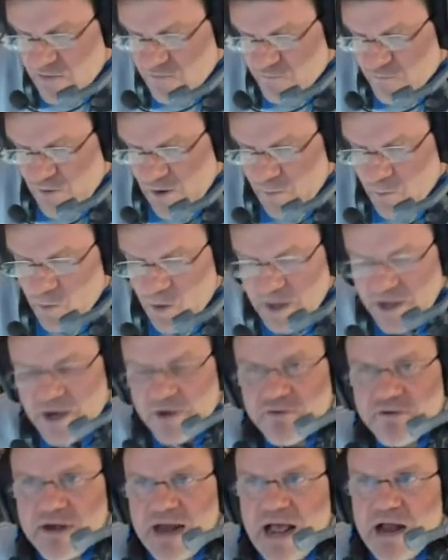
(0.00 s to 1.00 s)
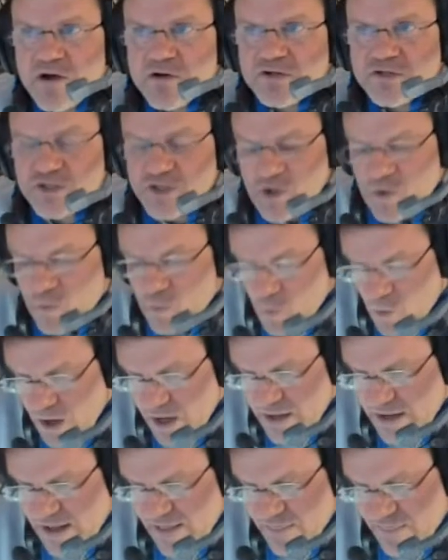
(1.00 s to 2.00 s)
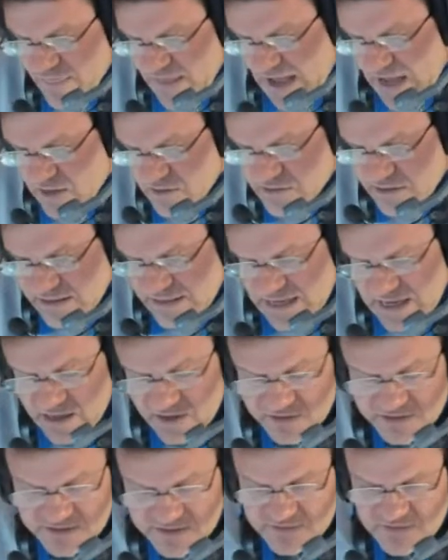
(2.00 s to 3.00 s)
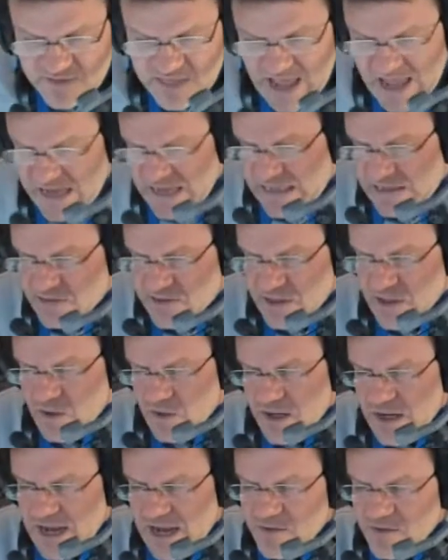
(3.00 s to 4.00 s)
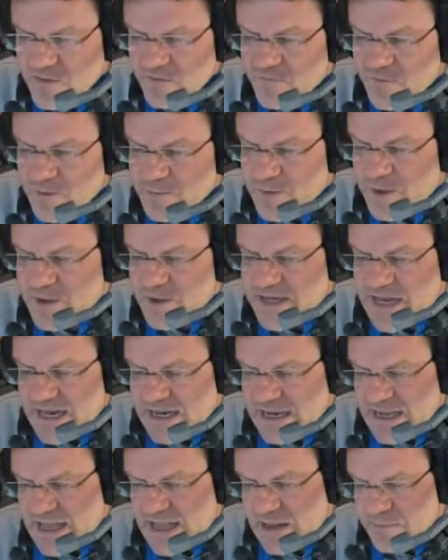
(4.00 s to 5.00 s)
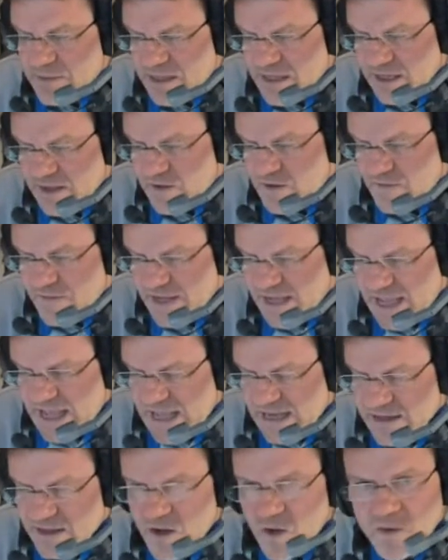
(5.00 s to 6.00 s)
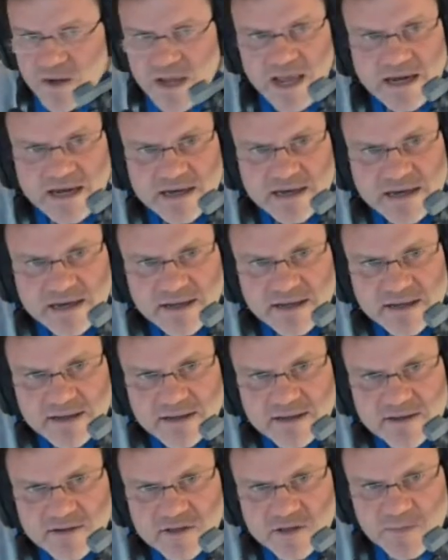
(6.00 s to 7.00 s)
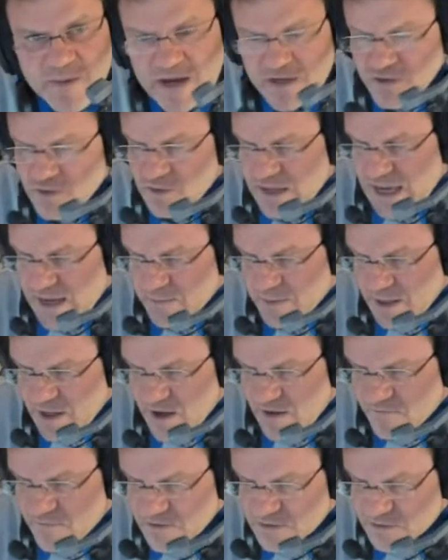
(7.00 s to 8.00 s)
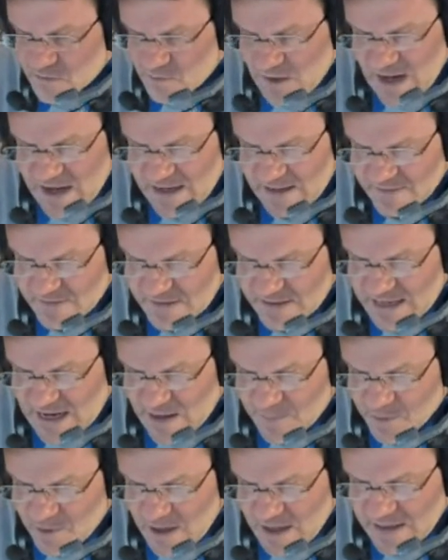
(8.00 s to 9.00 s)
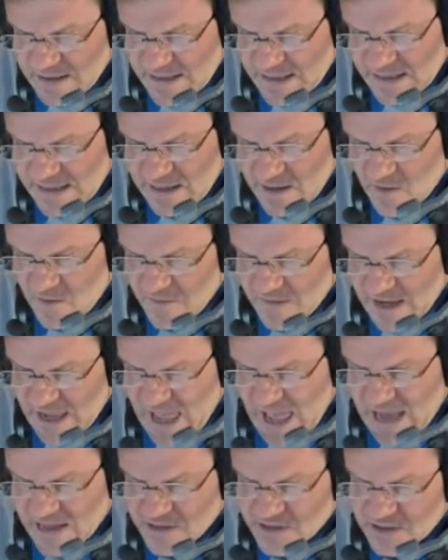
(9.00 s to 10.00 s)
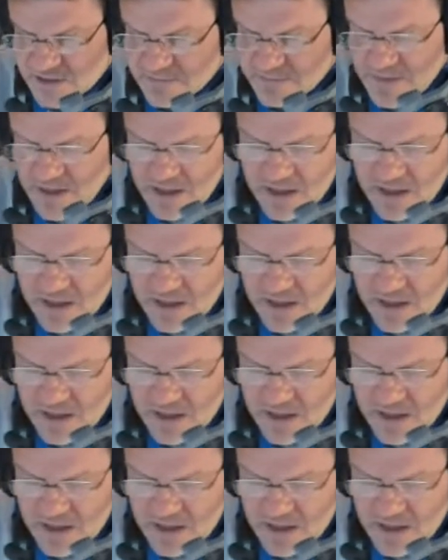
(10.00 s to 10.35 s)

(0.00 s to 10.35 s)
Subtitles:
from $100 to $1,000. It's that easy. Go to LandryFootball.com. Click on the ad located. Special gaming offers right at the top right. Get in on the action